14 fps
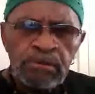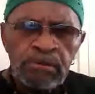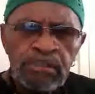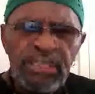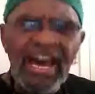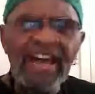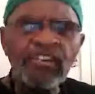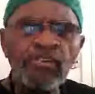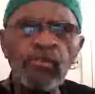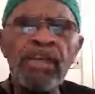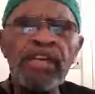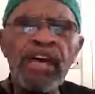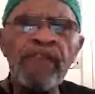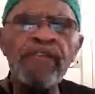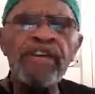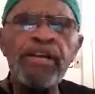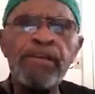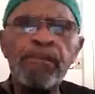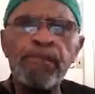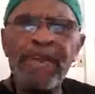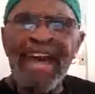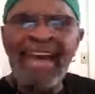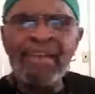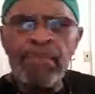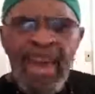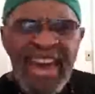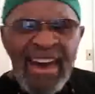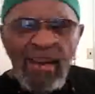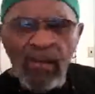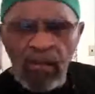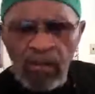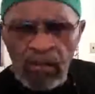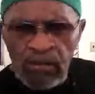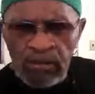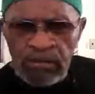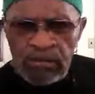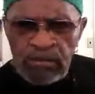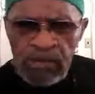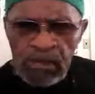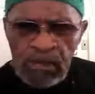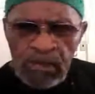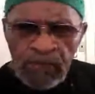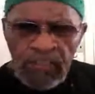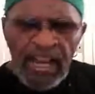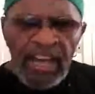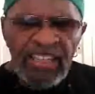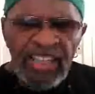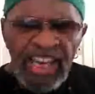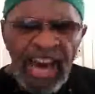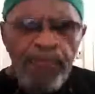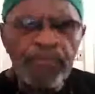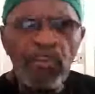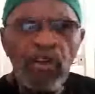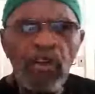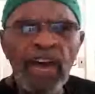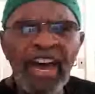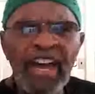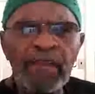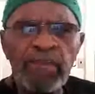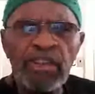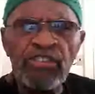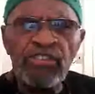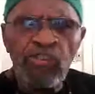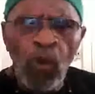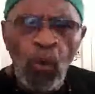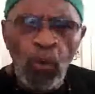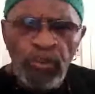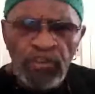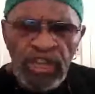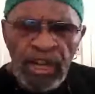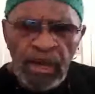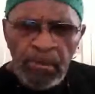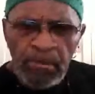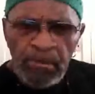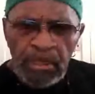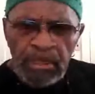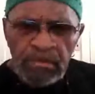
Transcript: castrate every black male they had captured or had been sold to them